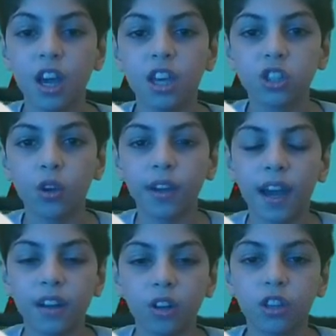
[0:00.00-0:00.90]
so you
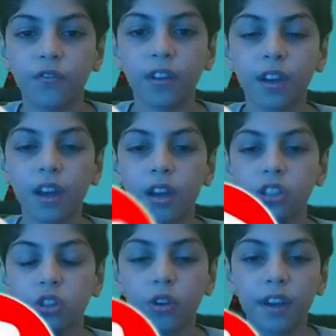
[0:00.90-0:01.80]
get
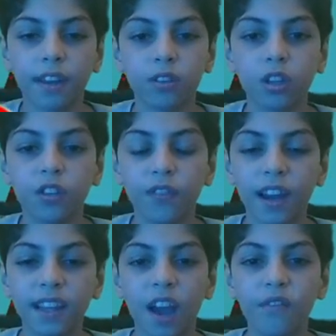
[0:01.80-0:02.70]

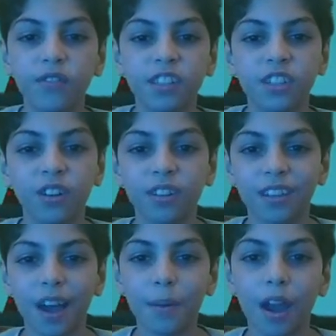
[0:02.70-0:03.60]
notified every single
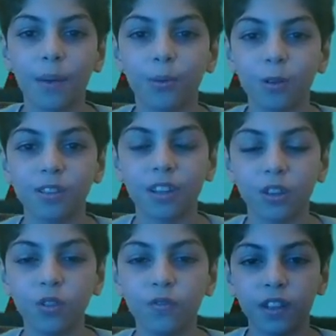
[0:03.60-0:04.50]
time I upload a
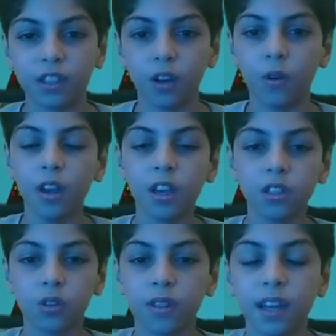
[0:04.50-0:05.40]
new video.
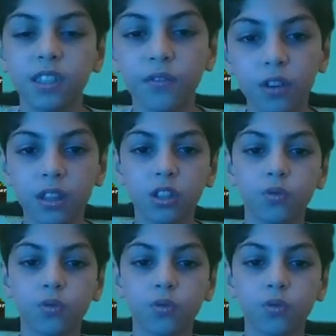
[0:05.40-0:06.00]
So that's it for this